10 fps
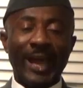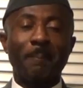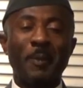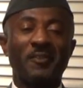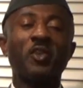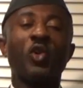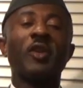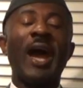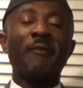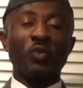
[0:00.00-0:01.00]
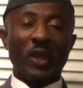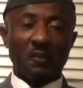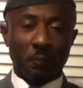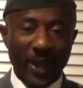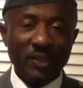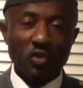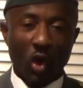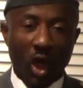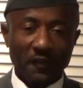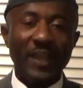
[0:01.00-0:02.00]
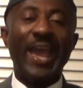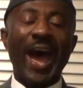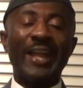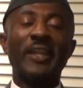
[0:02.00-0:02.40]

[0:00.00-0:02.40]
that person going to have to explain to us